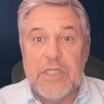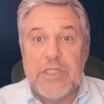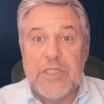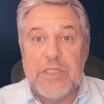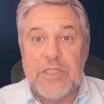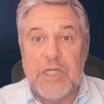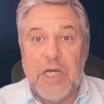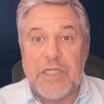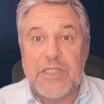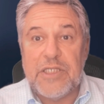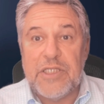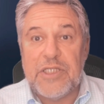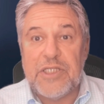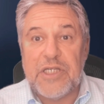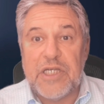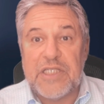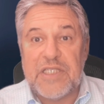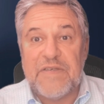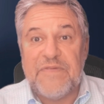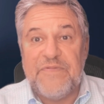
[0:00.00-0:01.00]
doesn't
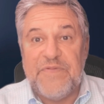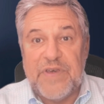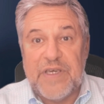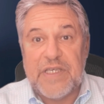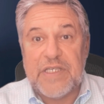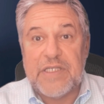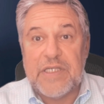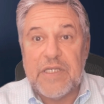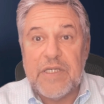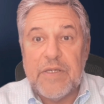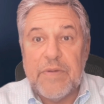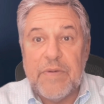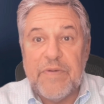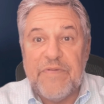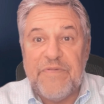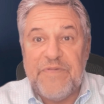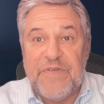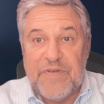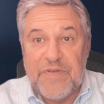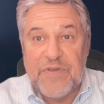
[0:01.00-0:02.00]
just fix
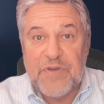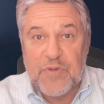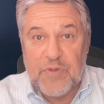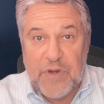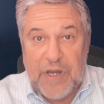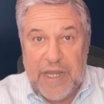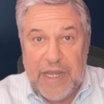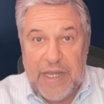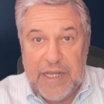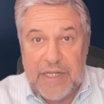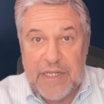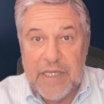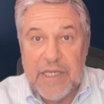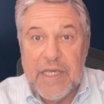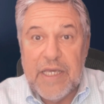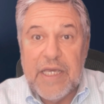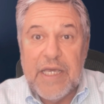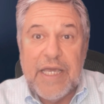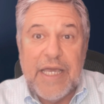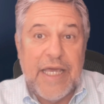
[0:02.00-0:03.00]
5th grade.
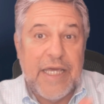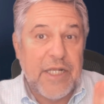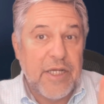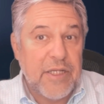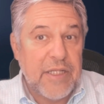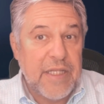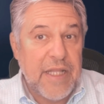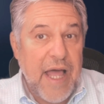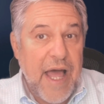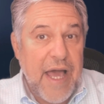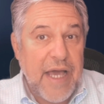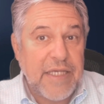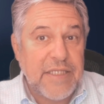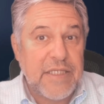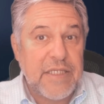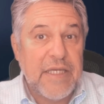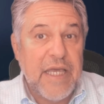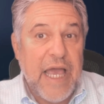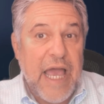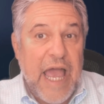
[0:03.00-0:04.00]
It
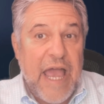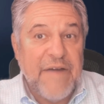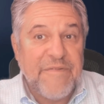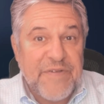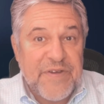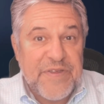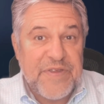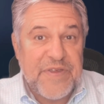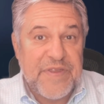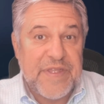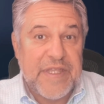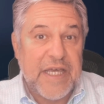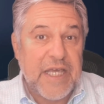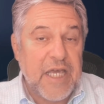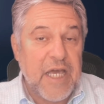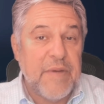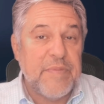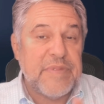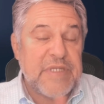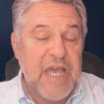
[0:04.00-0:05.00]
unlocks everything that
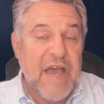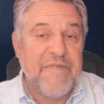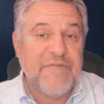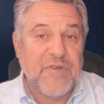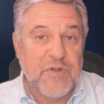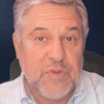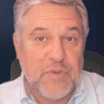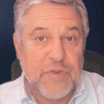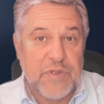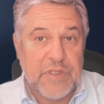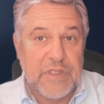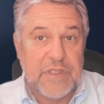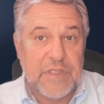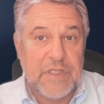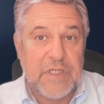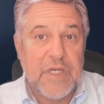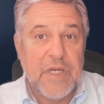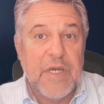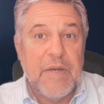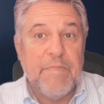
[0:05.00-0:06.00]
comes afterwards.
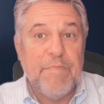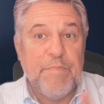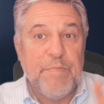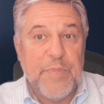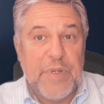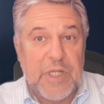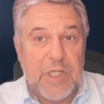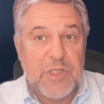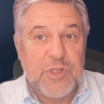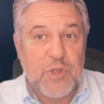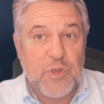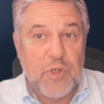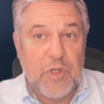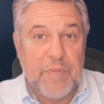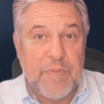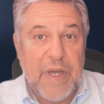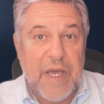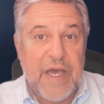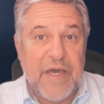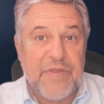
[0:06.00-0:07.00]
Middle school
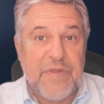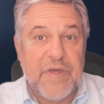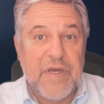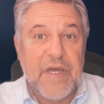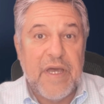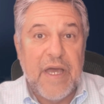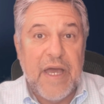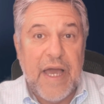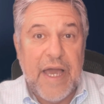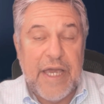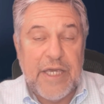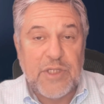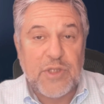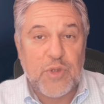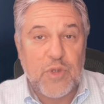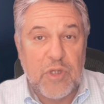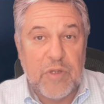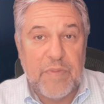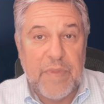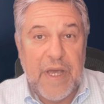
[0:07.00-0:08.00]
math, high
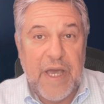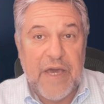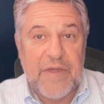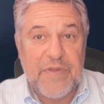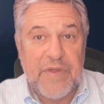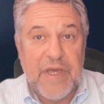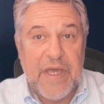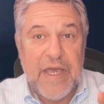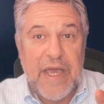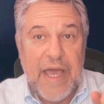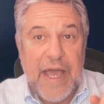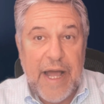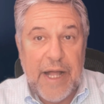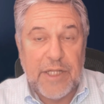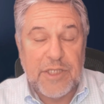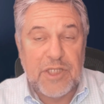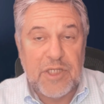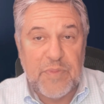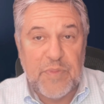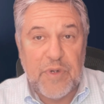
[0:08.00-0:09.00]
school math,
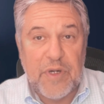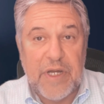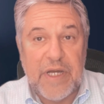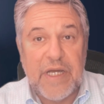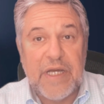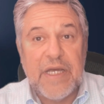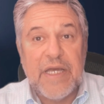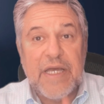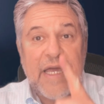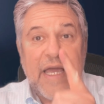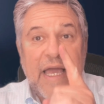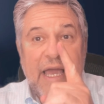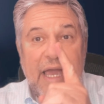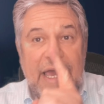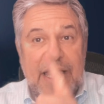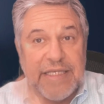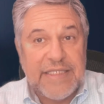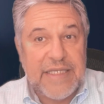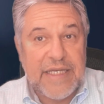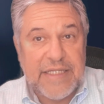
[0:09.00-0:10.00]
algebra,
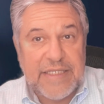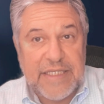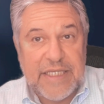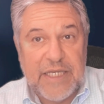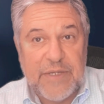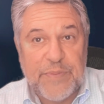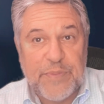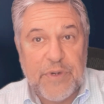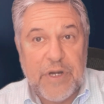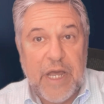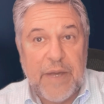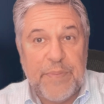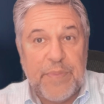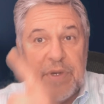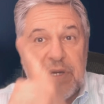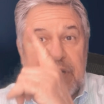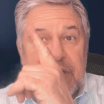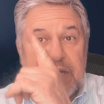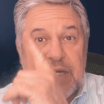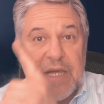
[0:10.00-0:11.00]
SAT prep,
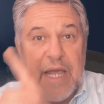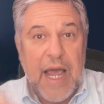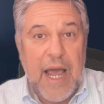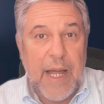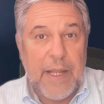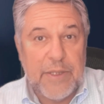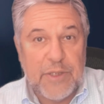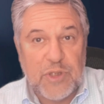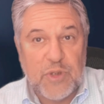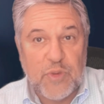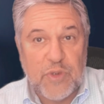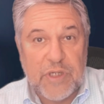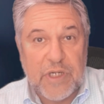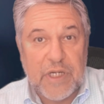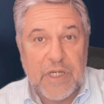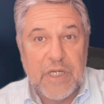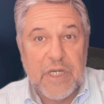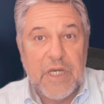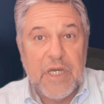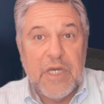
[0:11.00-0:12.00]
college work.
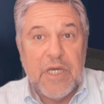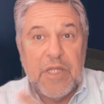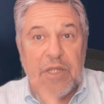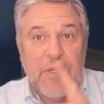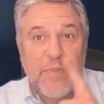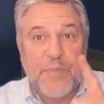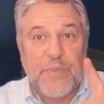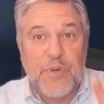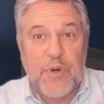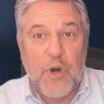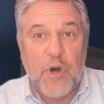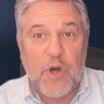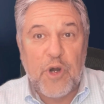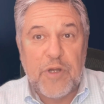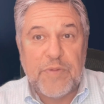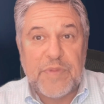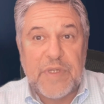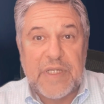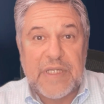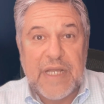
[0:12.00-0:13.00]
The
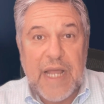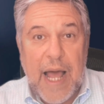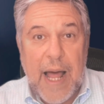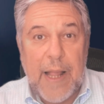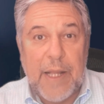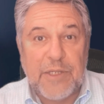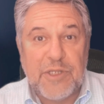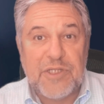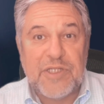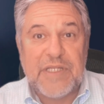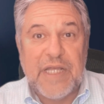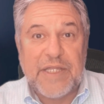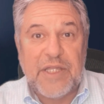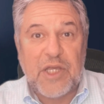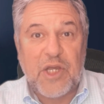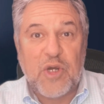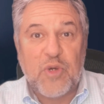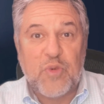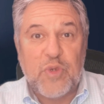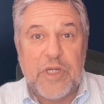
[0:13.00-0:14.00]
programs and colleges that the
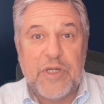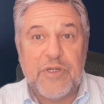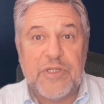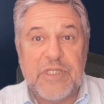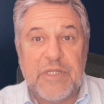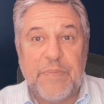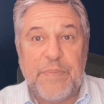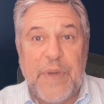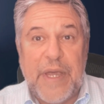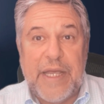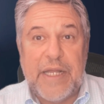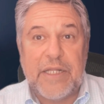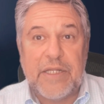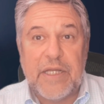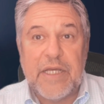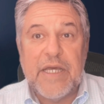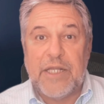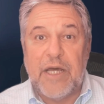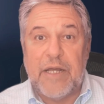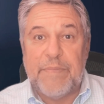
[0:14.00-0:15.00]
careers depend
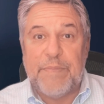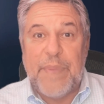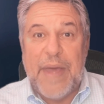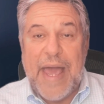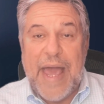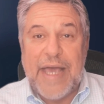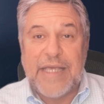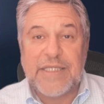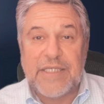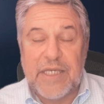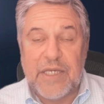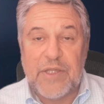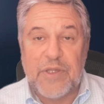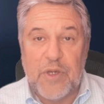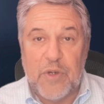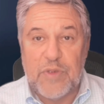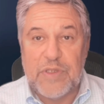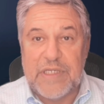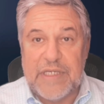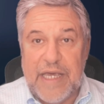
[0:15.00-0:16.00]
on passing
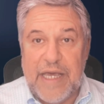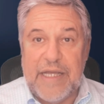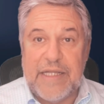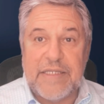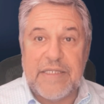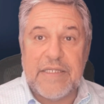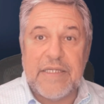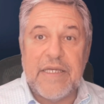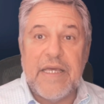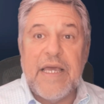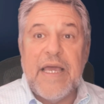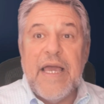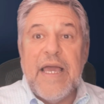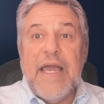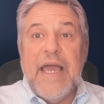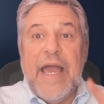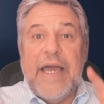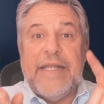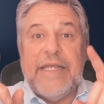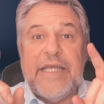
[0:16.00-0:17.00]
those gates.
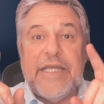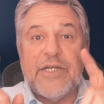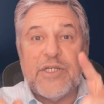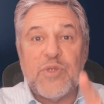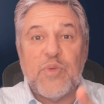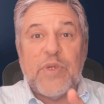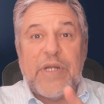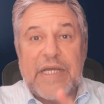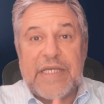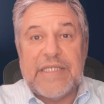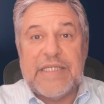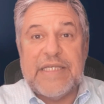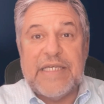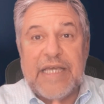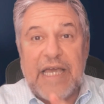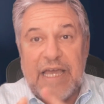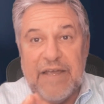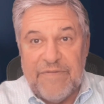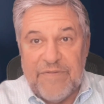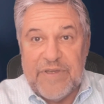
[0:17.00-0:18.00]
And here's what I see
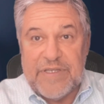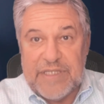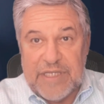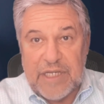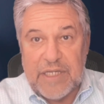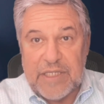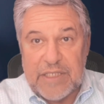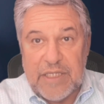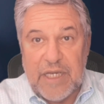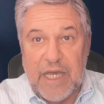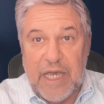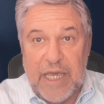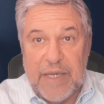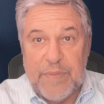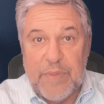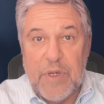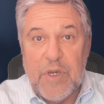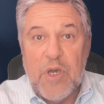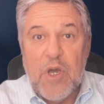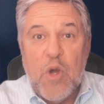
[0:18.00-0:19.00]
every single time.
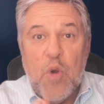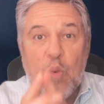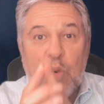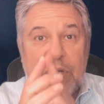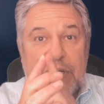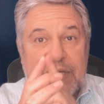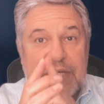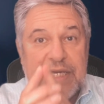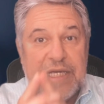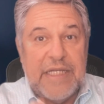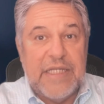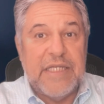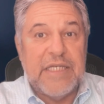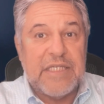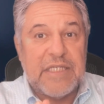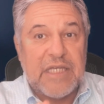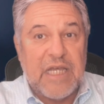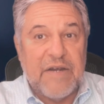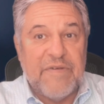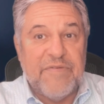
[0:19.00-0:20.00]
When a kid
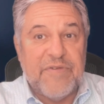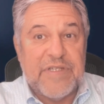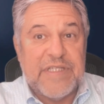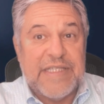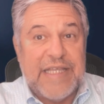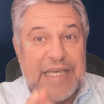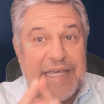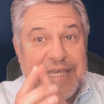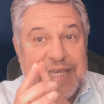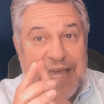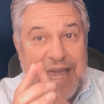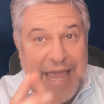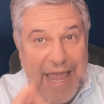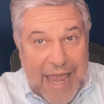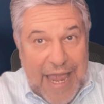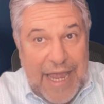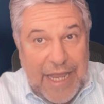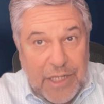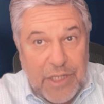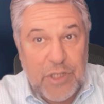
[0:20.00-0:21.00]
discovers they
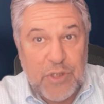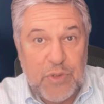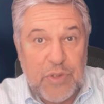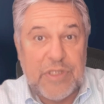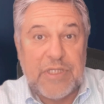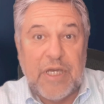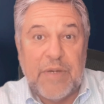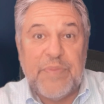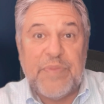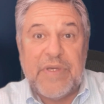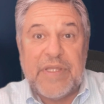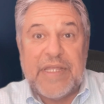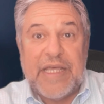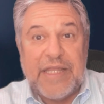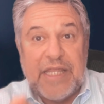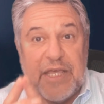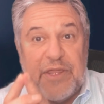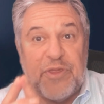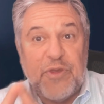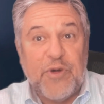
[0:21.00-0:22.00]
can do something that
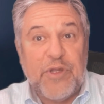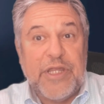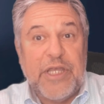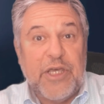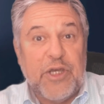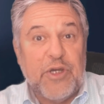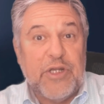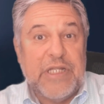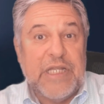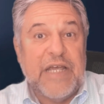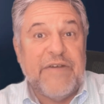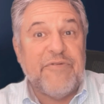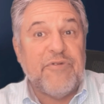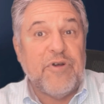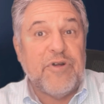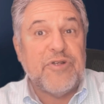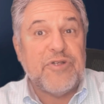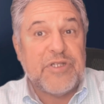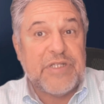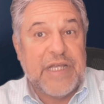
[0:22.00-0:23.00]
they thought they could never
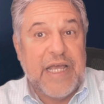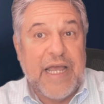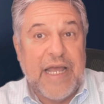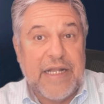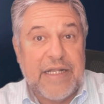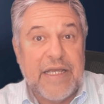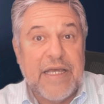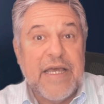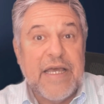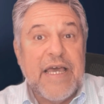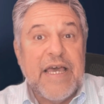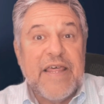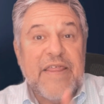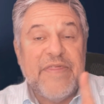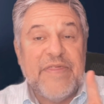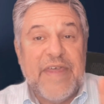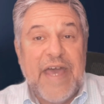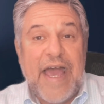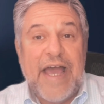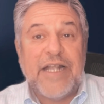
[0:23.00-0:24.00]
understand,
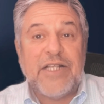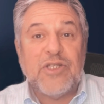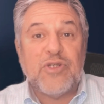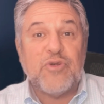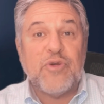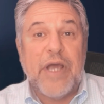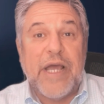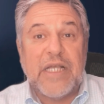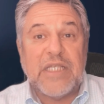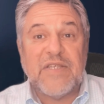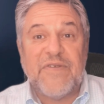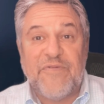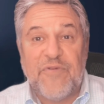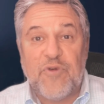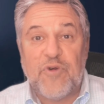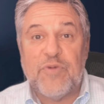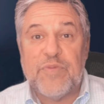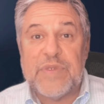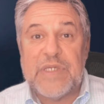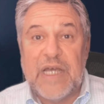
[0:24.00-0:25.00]
that
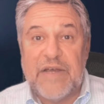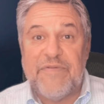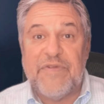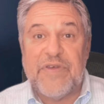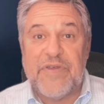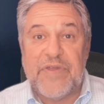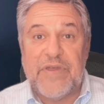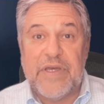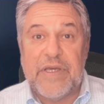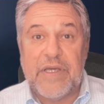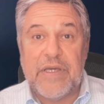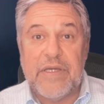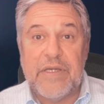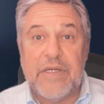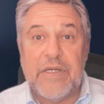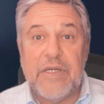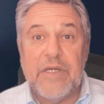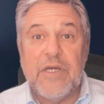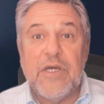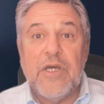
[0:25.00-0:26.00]
transforms everything.
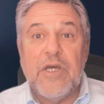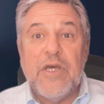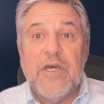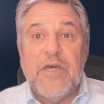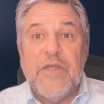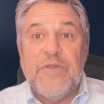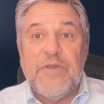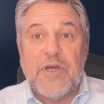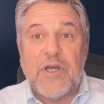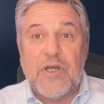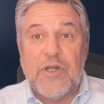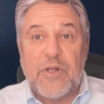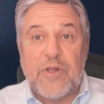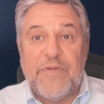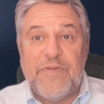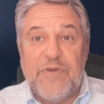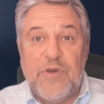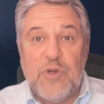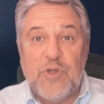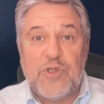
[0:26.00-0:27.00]
The
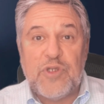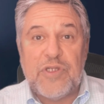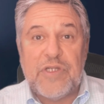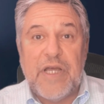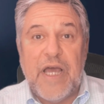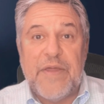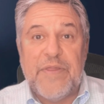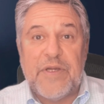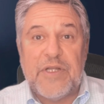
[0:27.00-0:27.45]
confusion and the